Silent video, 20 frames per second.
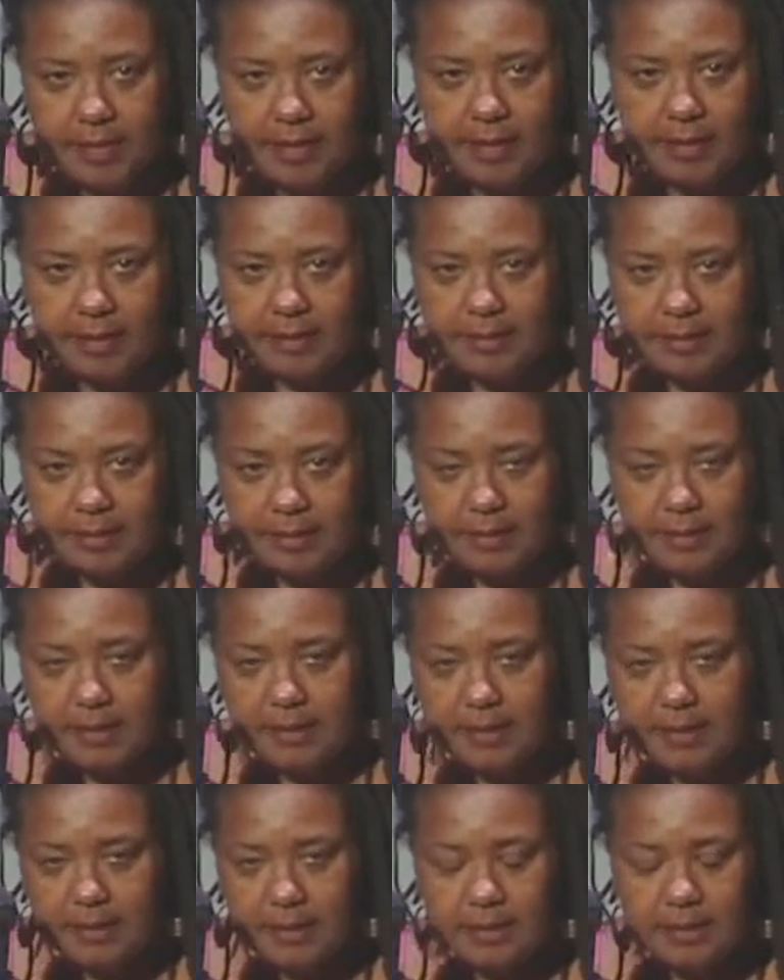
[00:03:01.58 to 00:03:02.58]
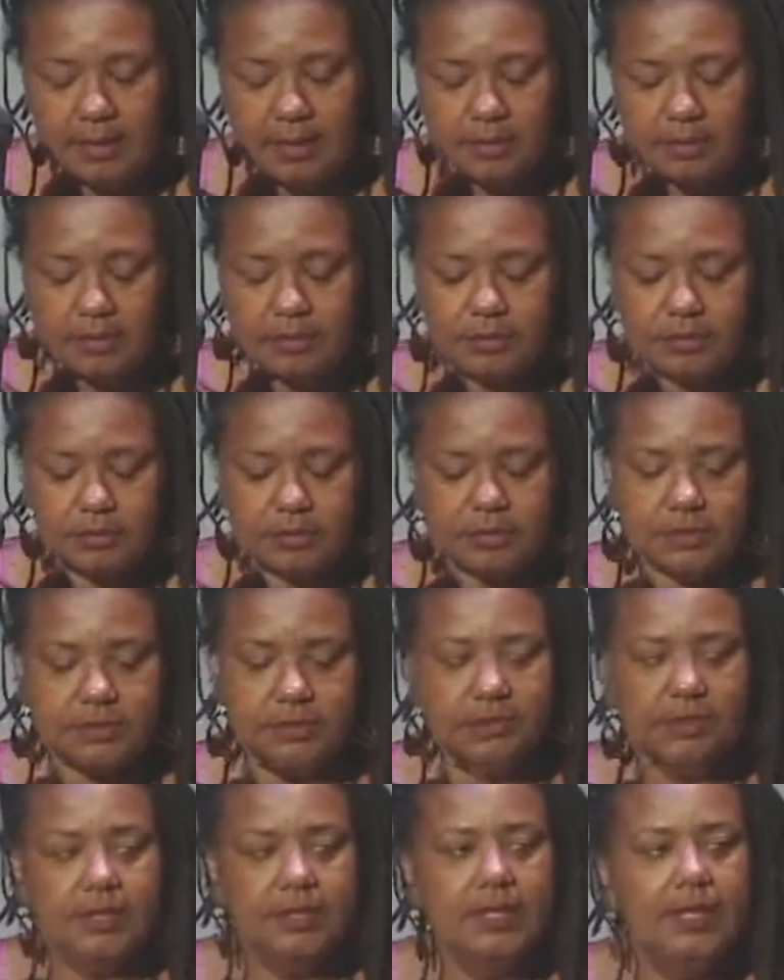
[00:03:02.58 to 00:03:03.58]
my
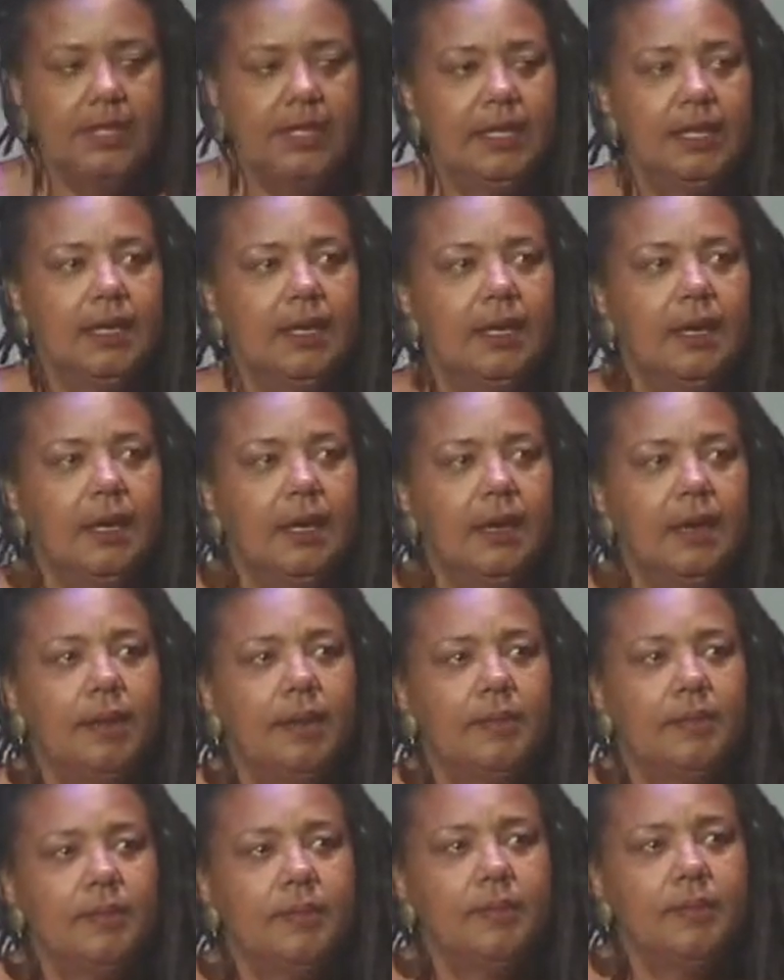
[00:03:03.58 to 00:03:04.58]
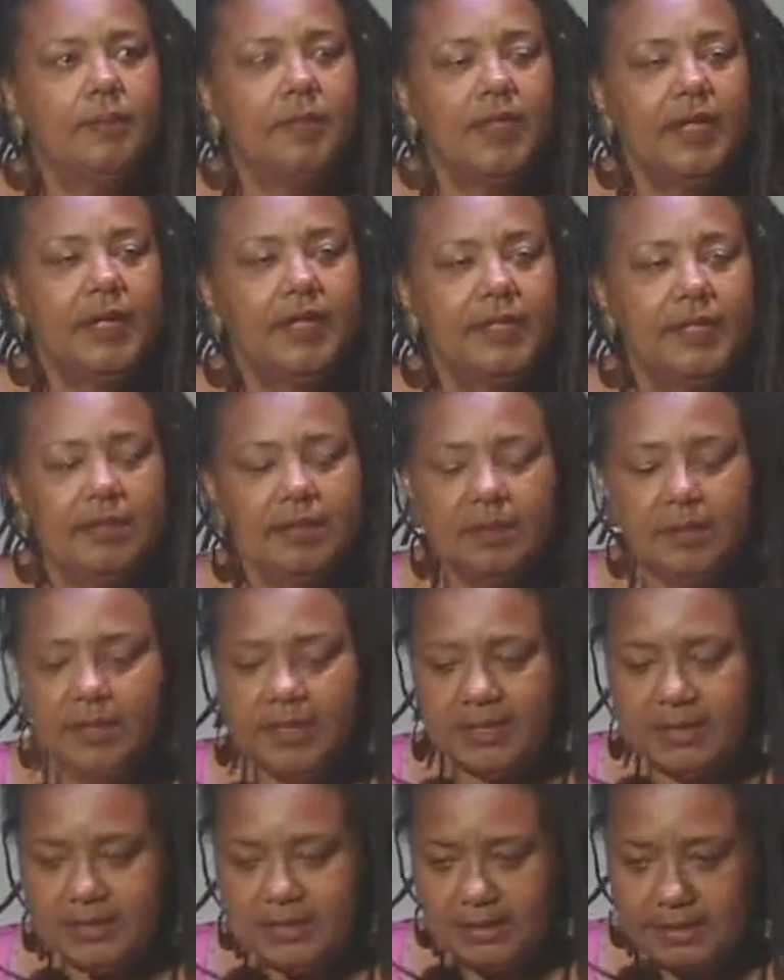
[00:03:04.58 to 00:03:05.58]
elders. They did the
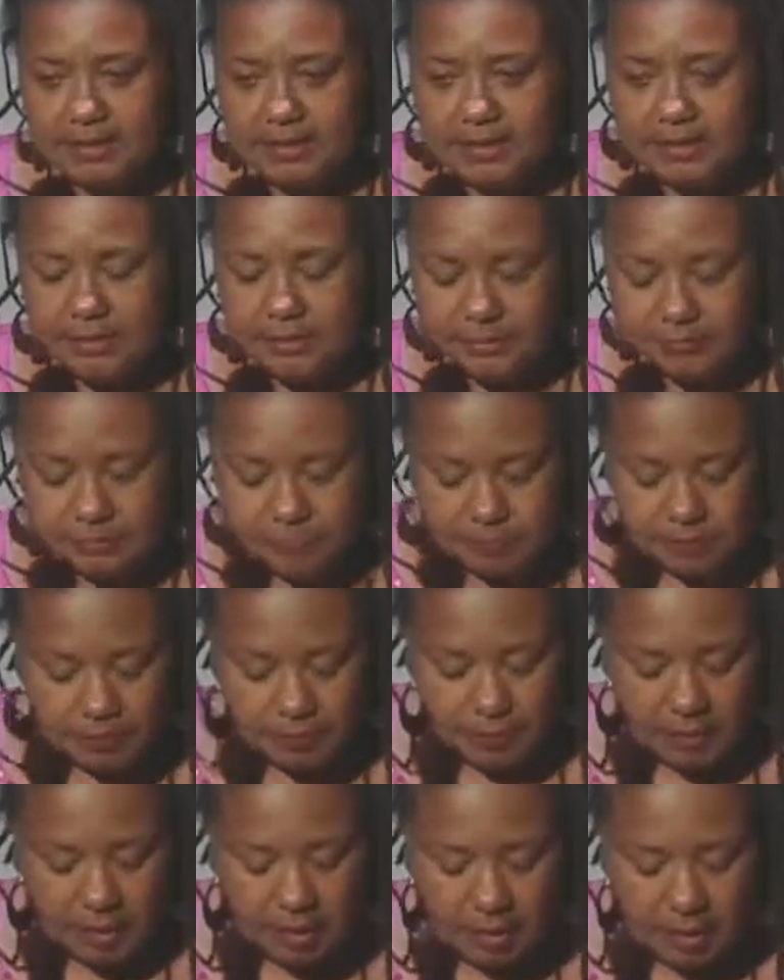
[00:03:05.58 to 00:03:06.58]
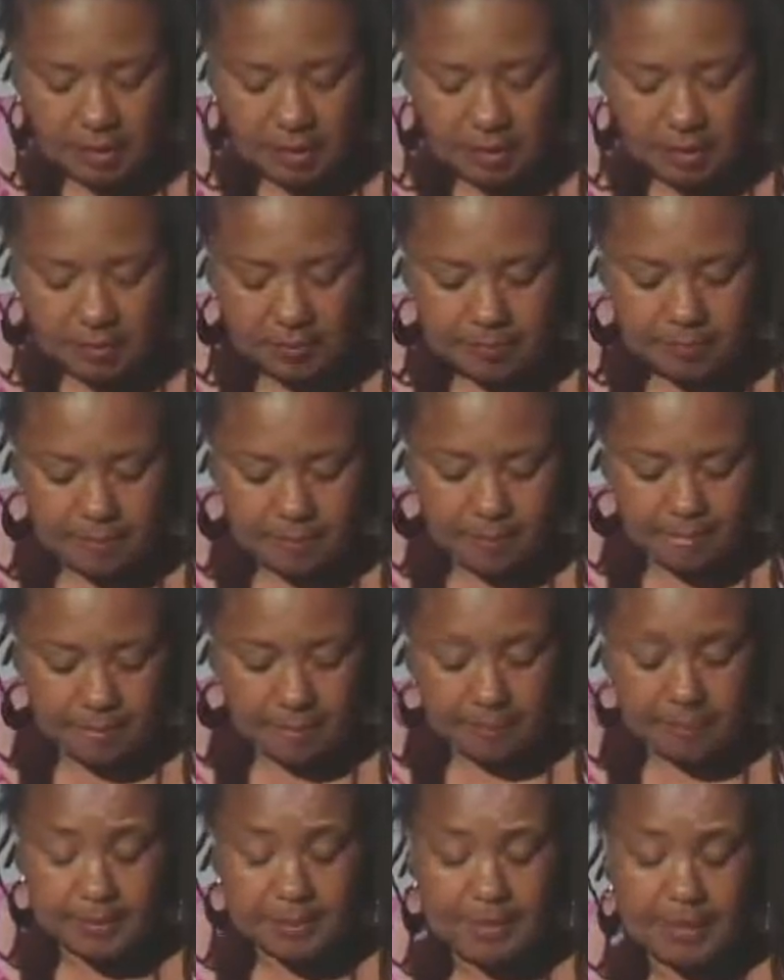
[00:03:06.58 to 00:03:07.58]
best they could.
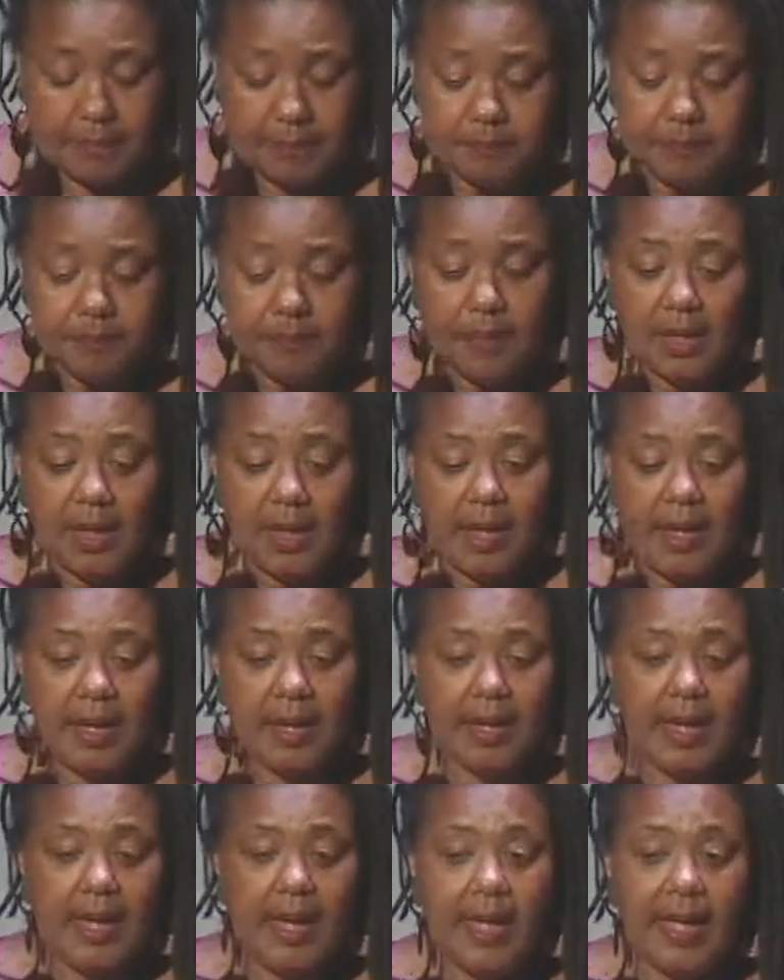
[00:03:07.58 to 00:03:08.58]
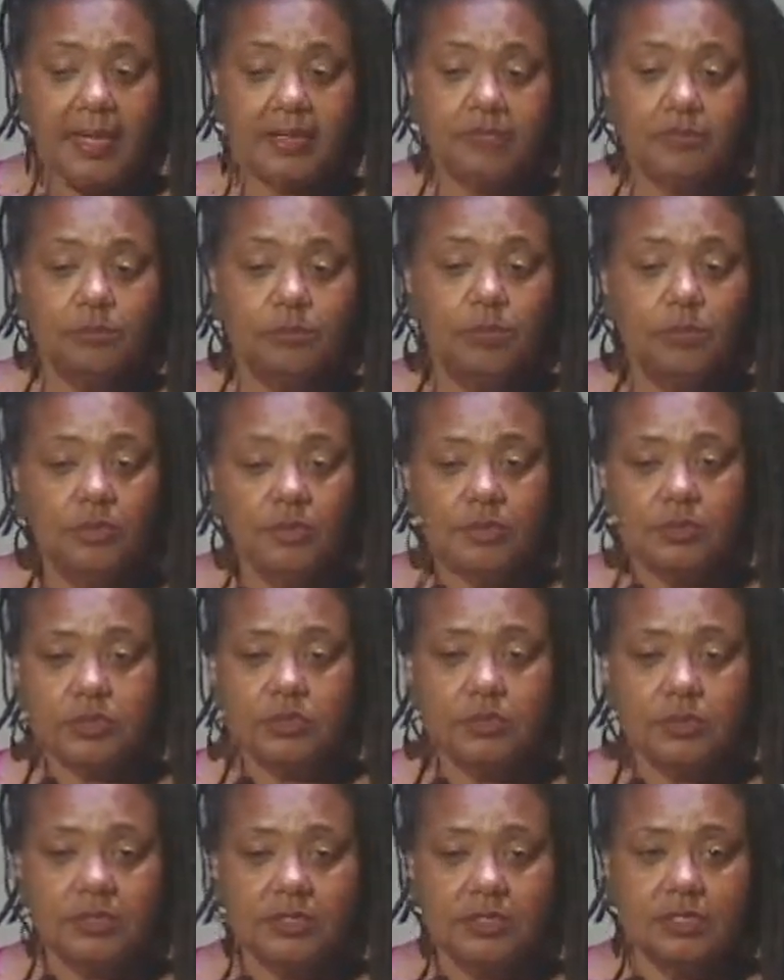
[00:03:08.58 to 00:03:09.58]
But I had to move
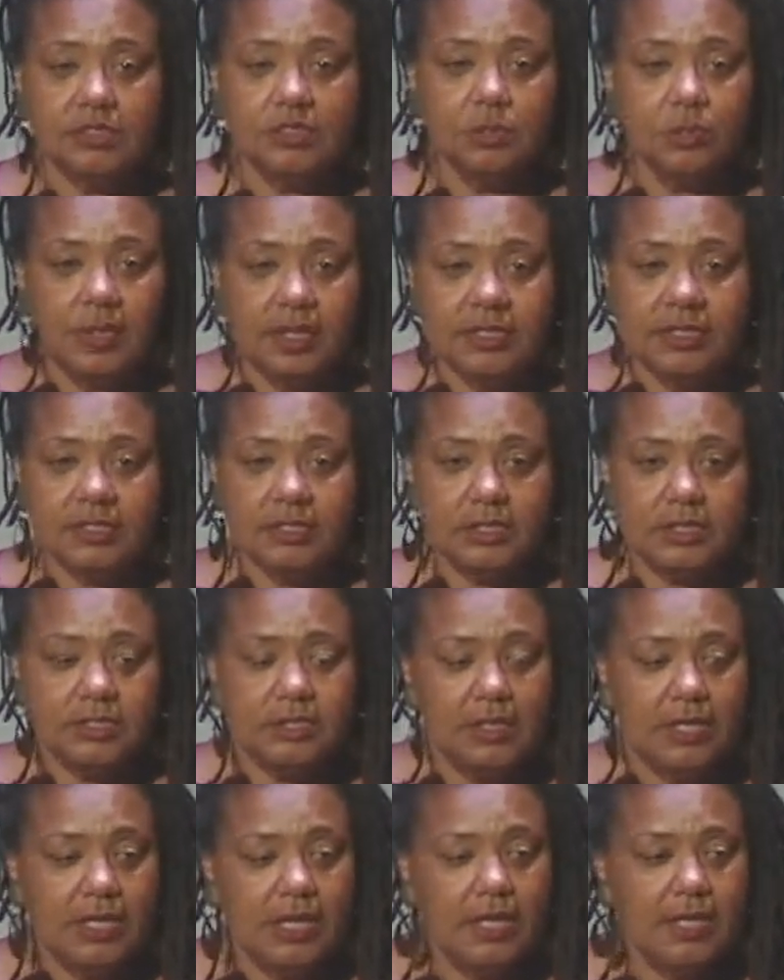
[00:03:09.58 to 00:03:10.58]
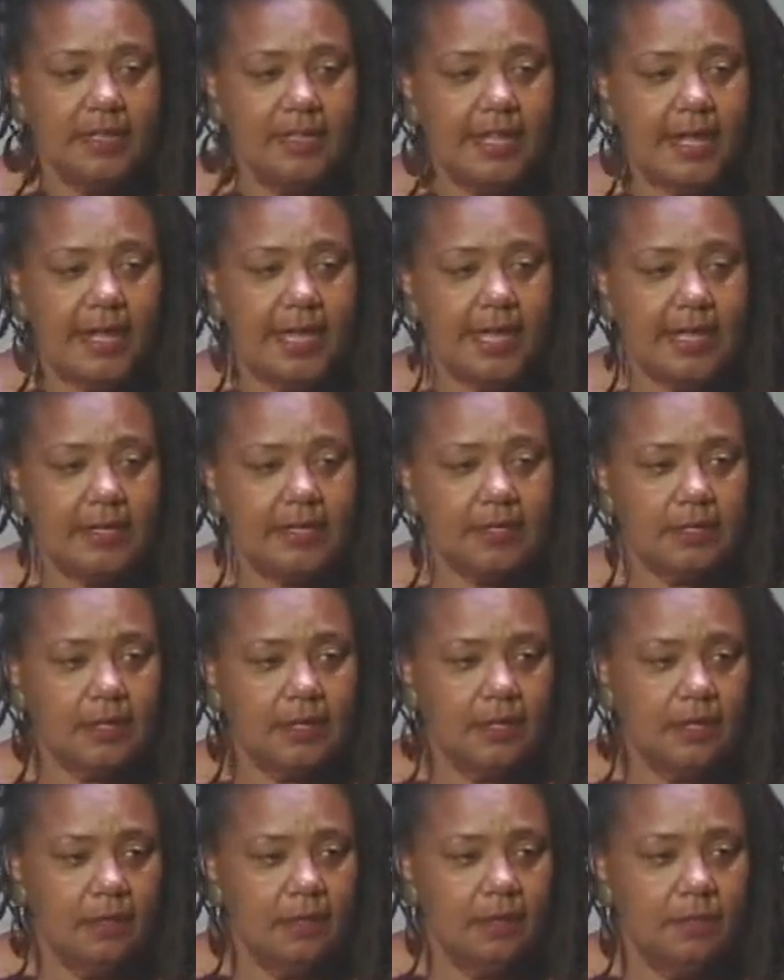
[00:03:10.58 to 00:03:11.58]
into a situation that
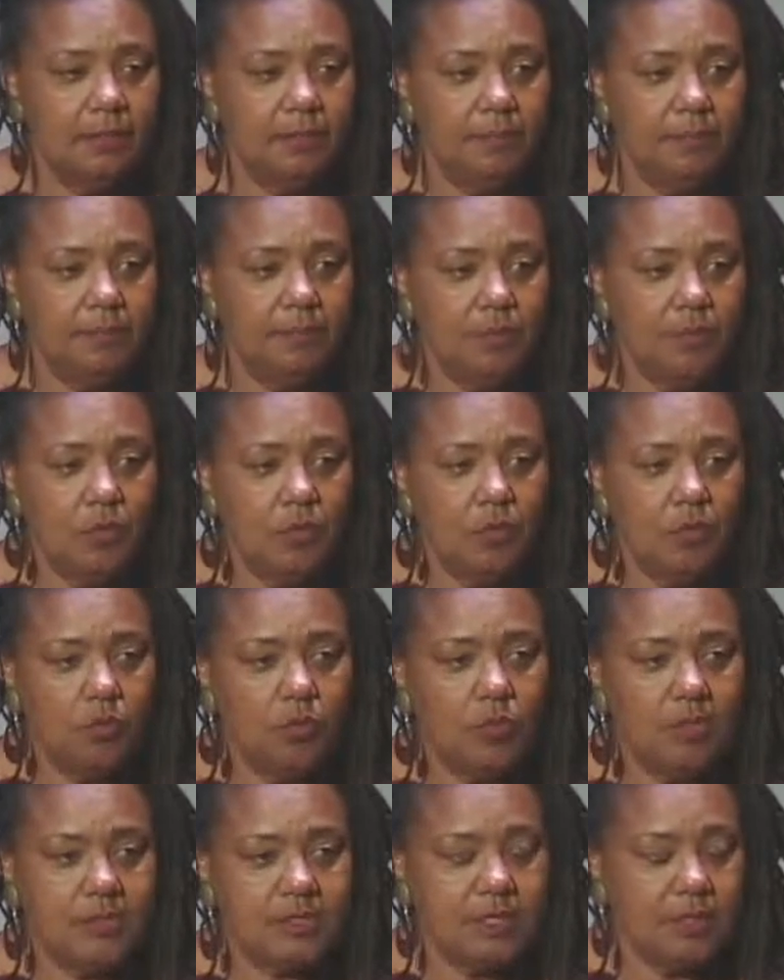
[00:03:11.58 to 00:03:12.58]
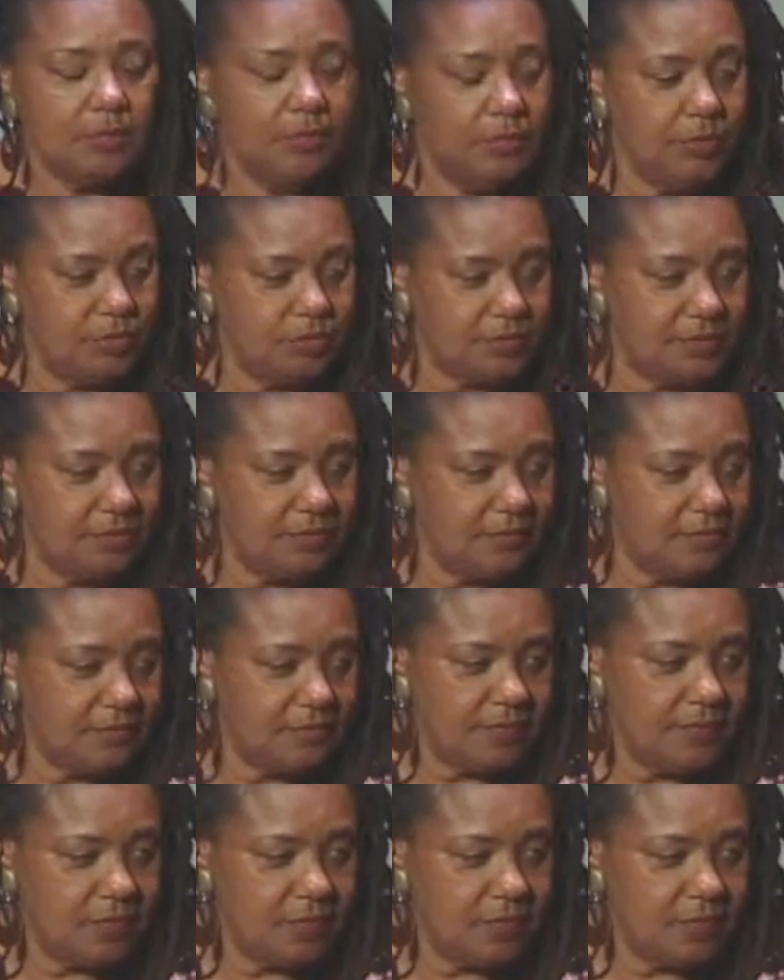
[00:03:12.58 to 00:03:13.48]
was abusive,